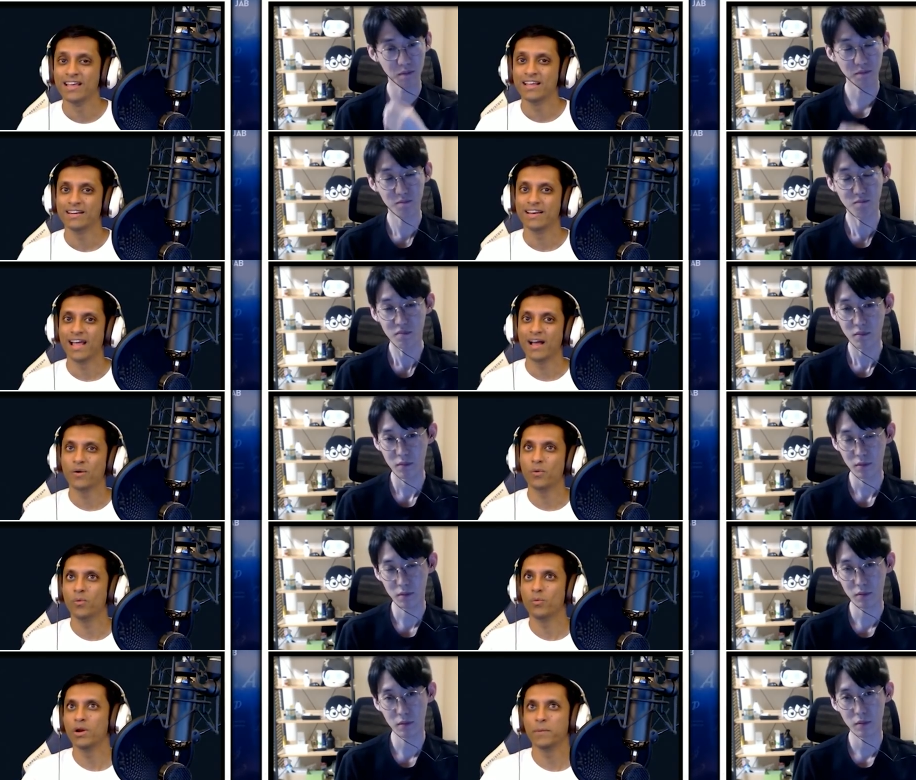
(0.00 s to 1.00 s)
Speaker 1: Now,
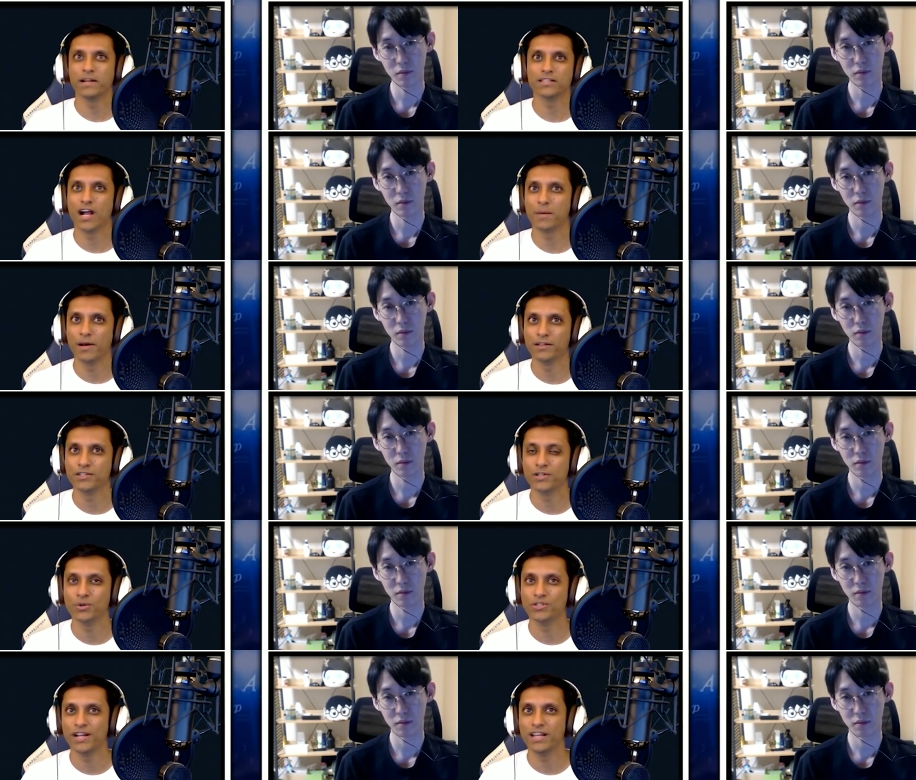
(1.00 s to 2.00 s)
what are we gonna talk about in the show,
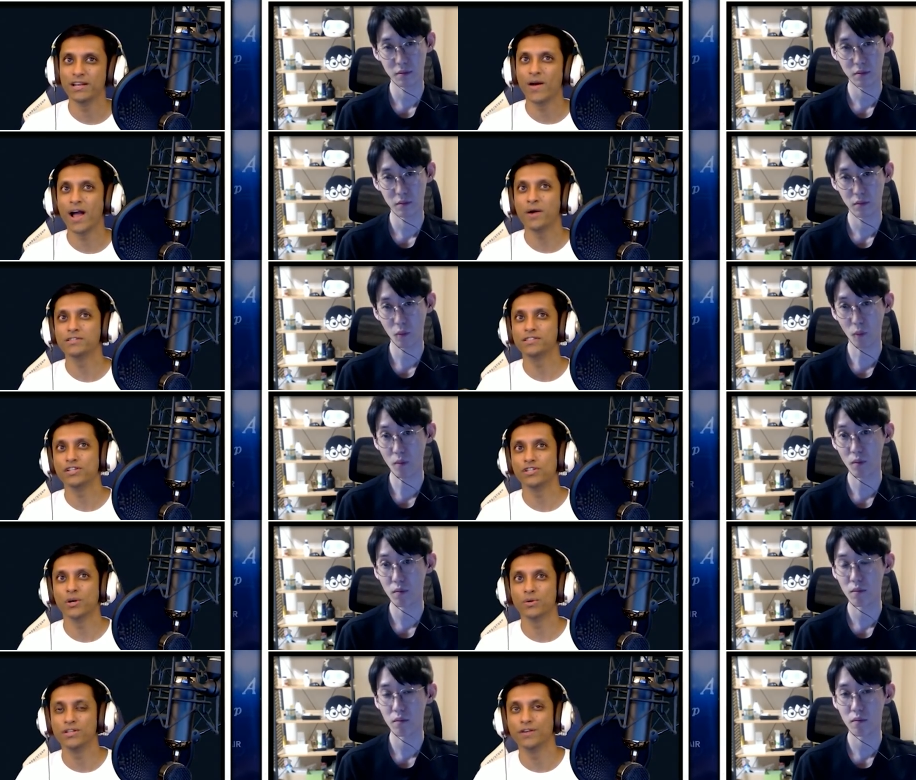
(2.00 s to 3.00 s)
JD? You know, how is this
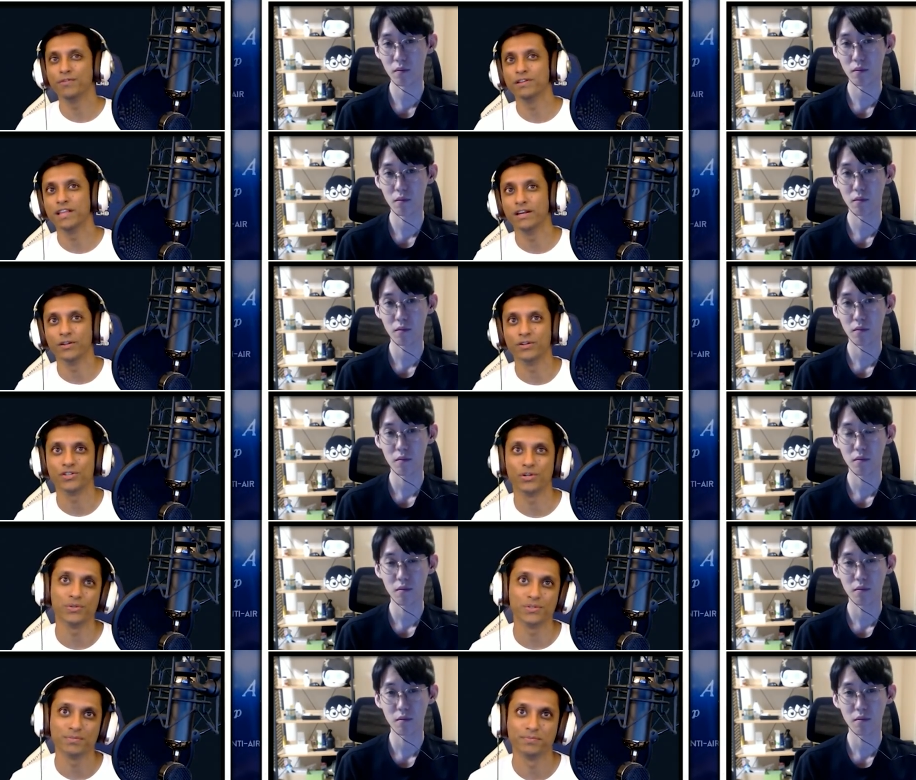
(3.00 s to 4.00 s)
show different than other
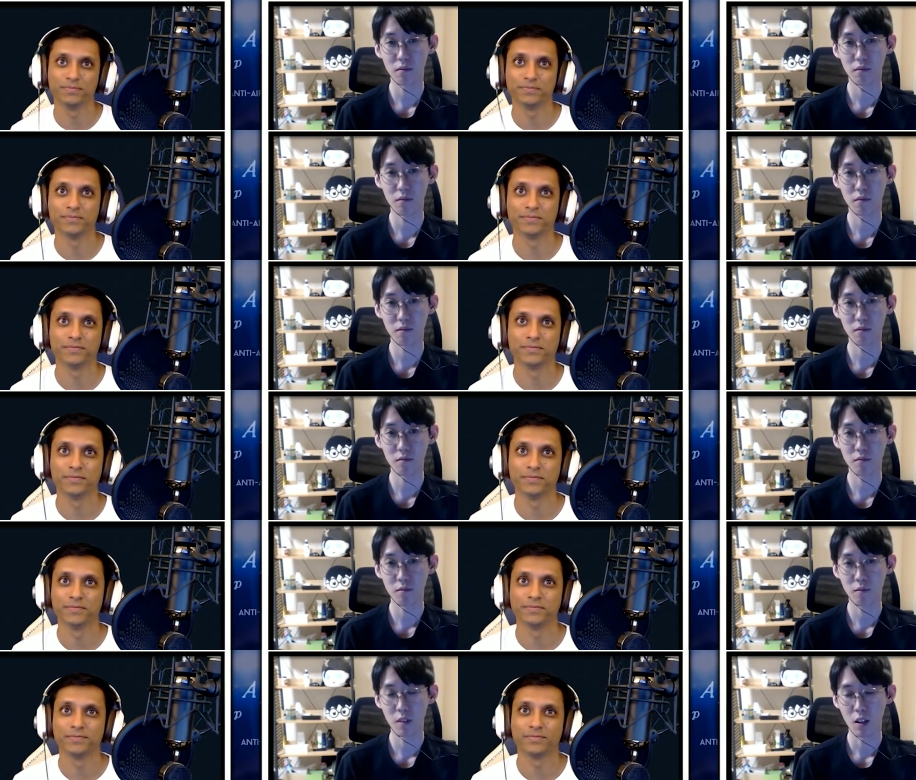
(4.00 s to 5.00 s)
shows?
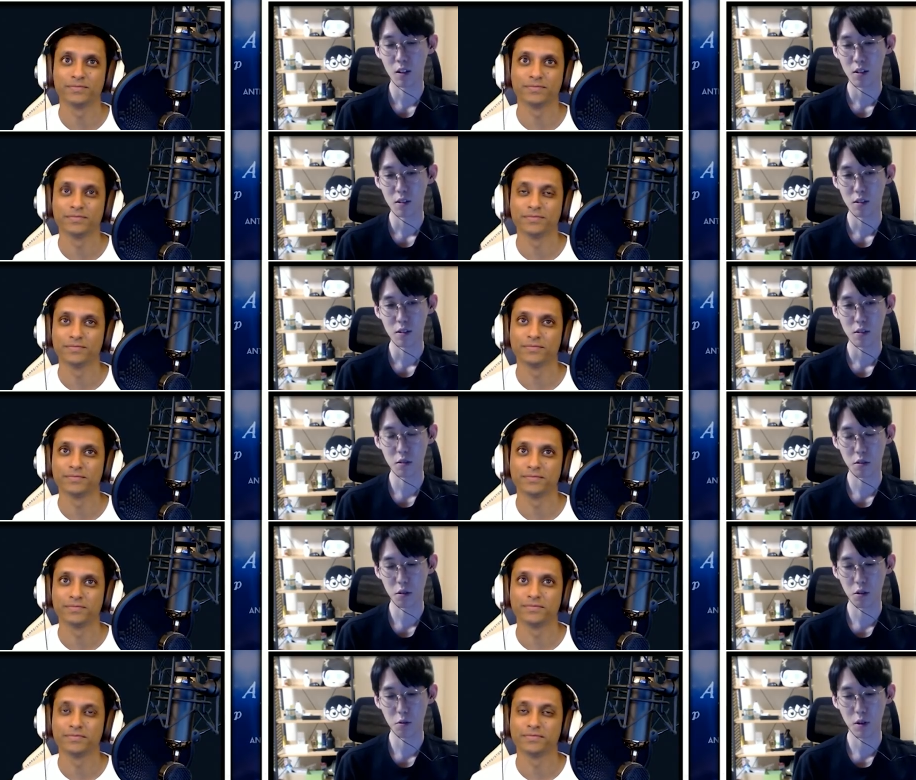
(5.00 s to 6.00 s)

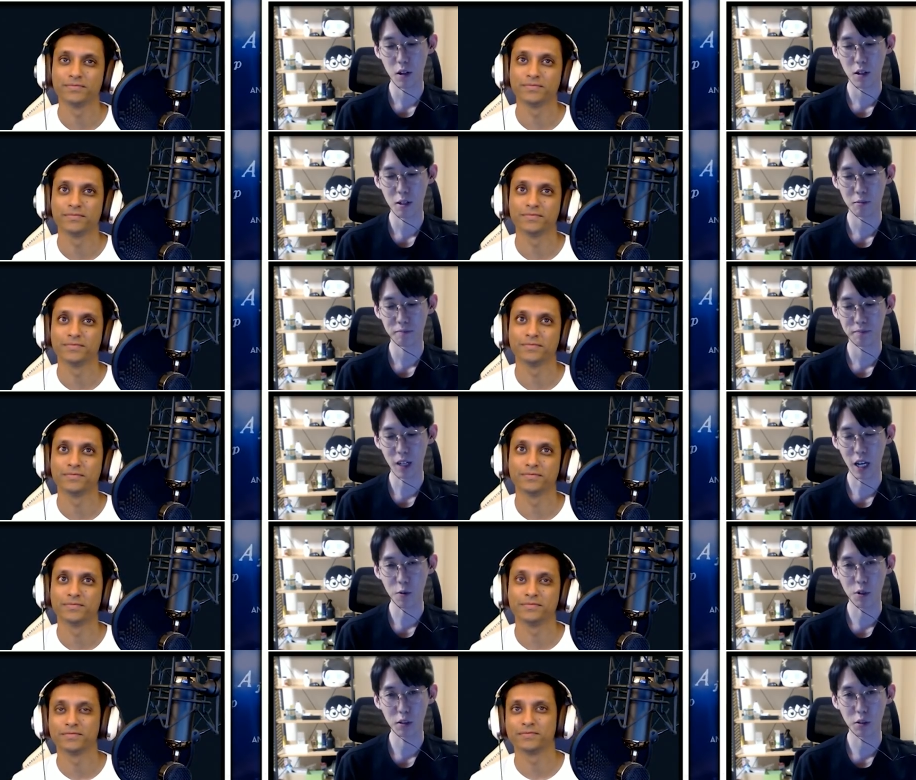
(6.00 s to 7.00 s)
Speaker 2: So, um, I
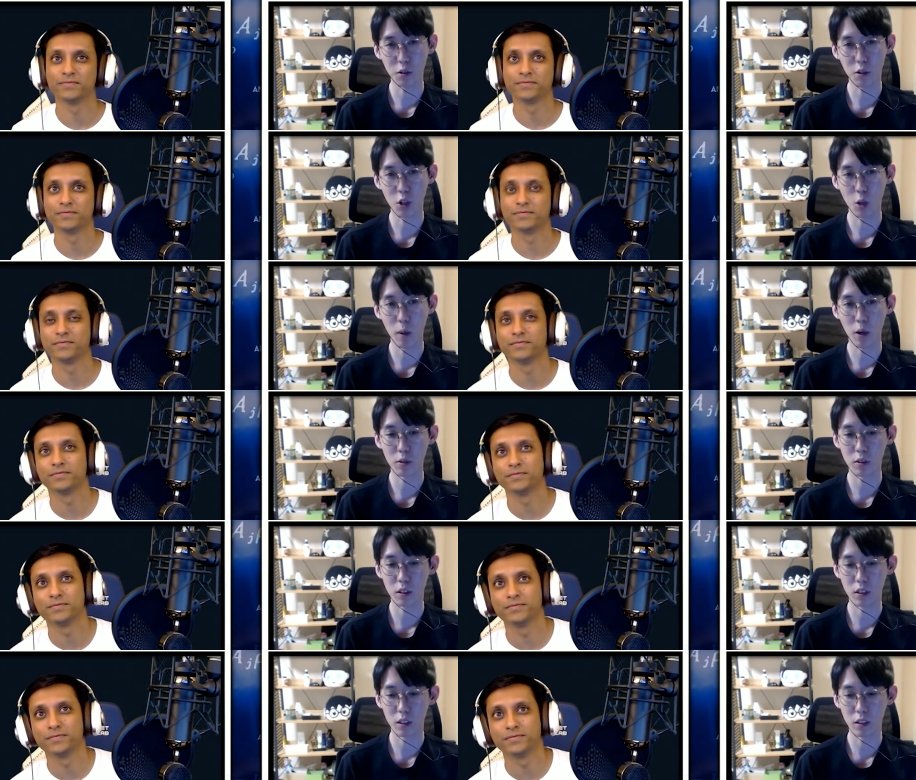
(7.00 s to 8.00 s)
wanted to talk about
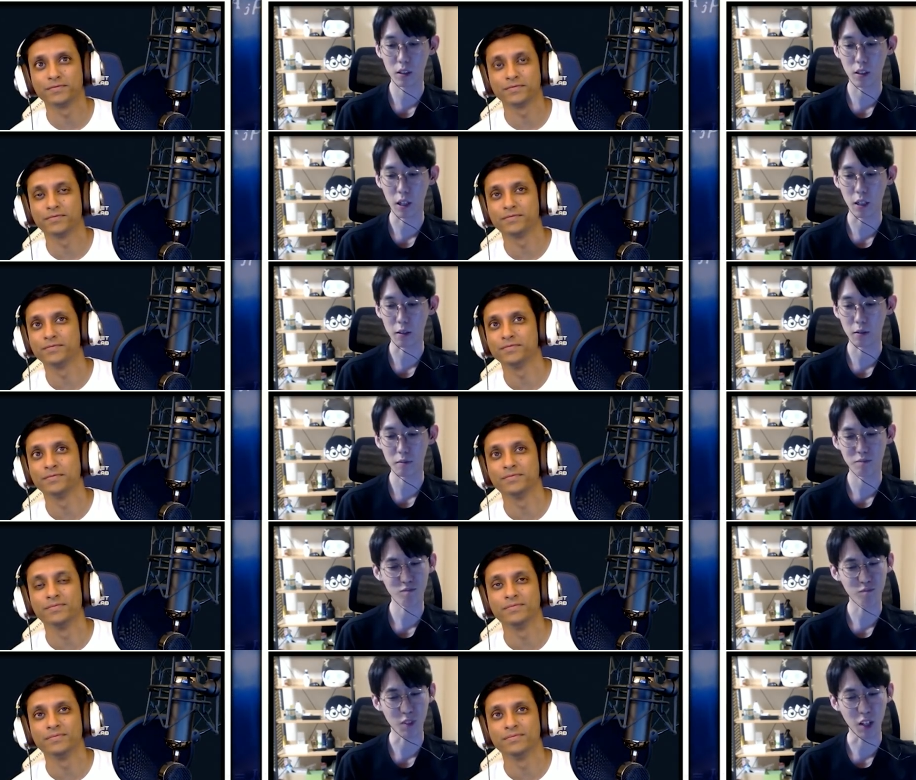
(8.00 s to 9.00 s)
the uh, like,
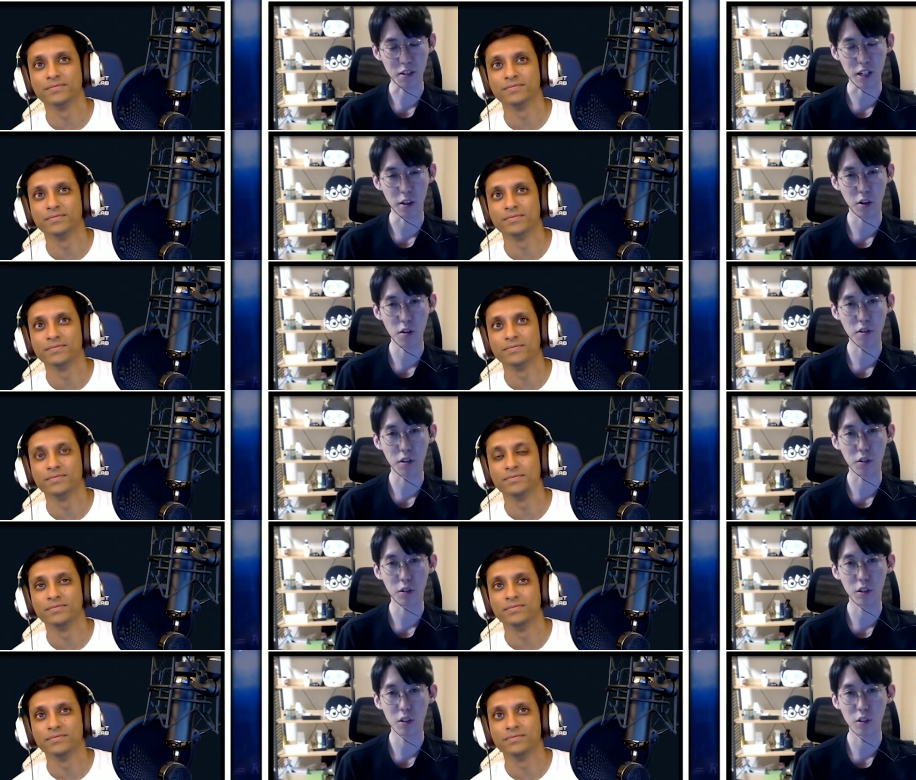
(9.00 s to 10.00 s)
like general
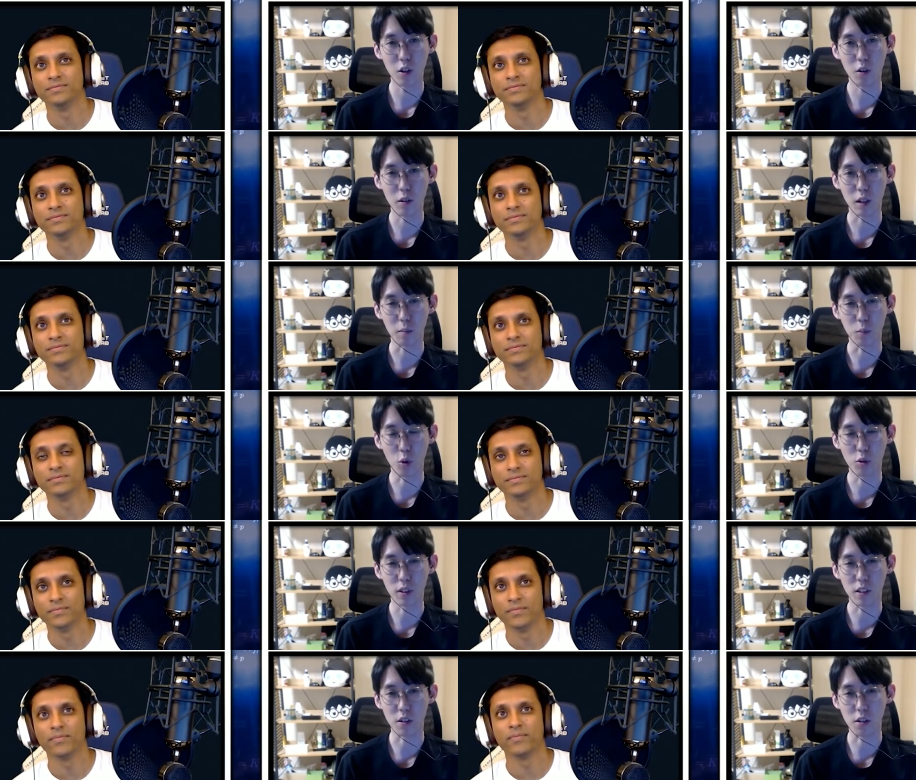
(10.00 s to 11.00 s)
theory, like more
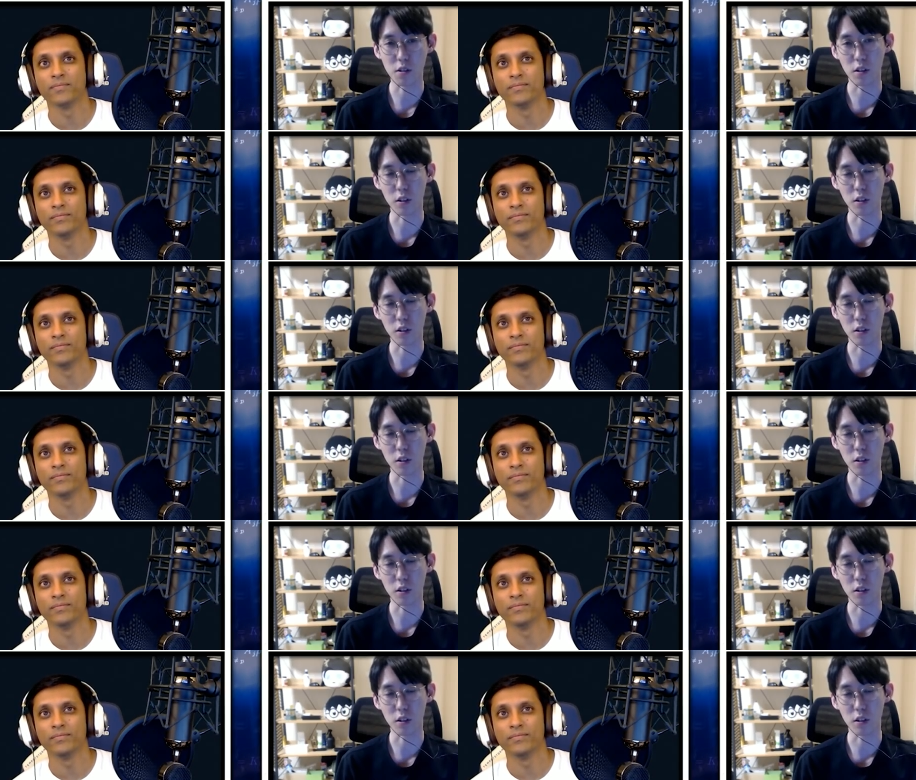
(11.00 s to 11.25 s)
than just uh, the